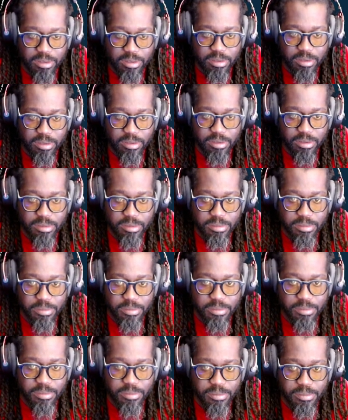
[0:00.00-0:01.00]

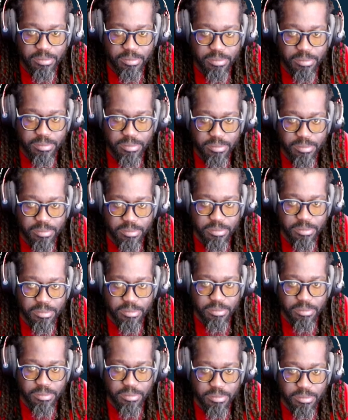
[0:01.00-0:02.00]
Nobody speaks.